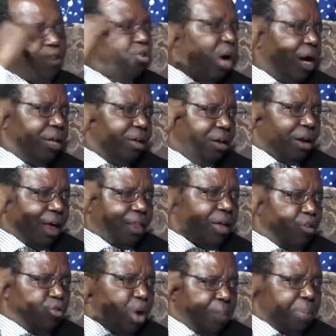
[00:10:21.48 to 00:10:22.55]

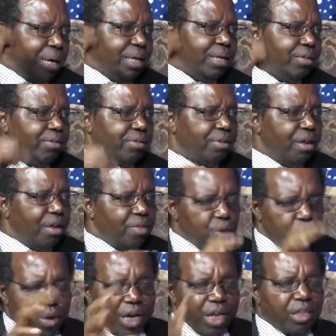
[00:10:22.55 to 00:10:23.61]
than your parents, they
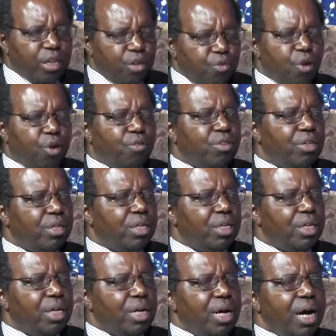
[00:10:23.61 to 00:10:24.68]
will get involved
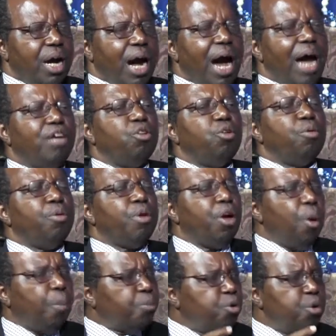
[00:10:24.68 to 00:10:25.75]
and will
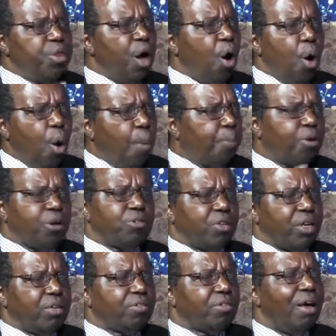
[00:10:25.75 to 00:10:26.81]
help you in the whole
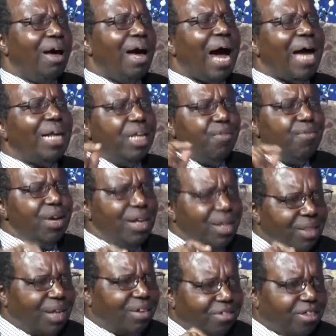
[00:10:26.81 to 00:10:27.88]
process. And even in
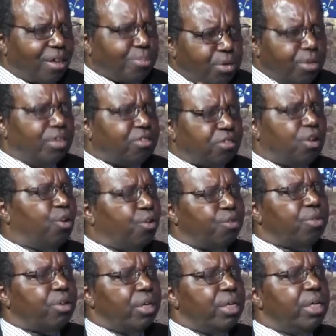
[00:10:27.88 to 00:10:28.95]
the reception itself,
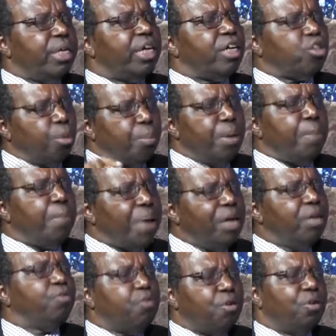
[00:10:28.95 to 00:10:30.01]
it will be
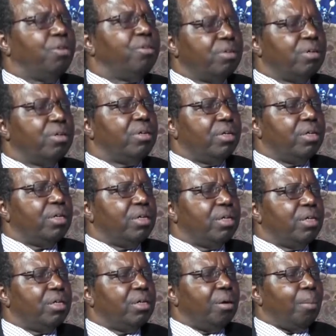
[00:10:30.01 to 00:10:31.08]
paid for
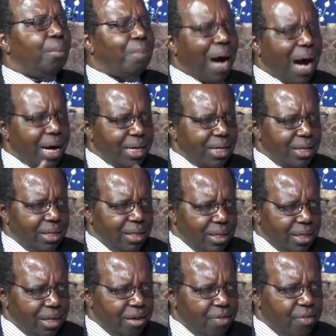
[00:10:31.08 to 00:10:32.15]
by
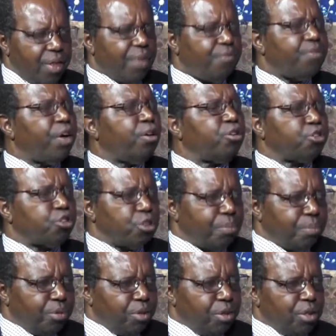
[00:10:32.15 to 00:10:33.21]
the
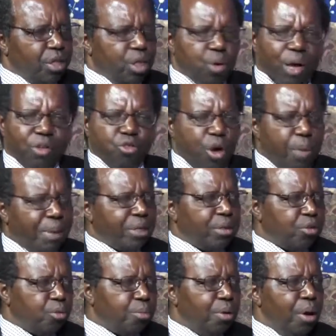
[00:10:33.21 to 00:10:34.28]
fellowship. They ask you how
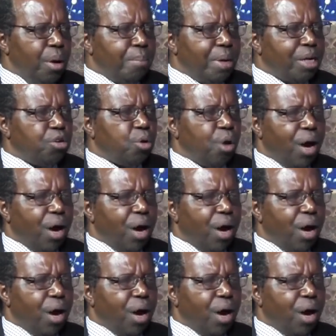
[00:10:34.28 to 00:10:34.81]
much money you